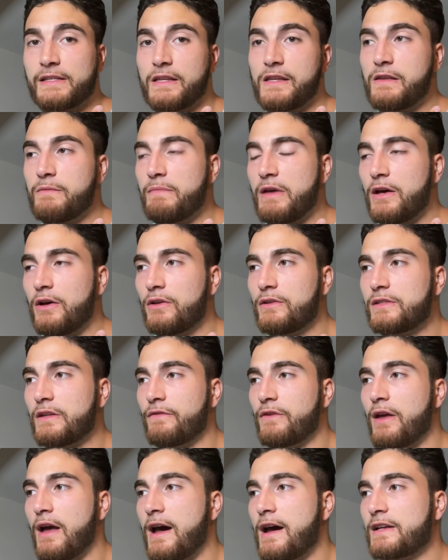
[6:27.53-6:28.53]
emails, if
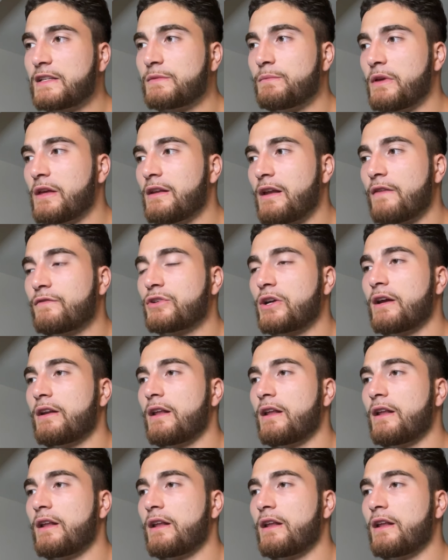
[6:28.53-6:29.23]
you ask me, and I've tried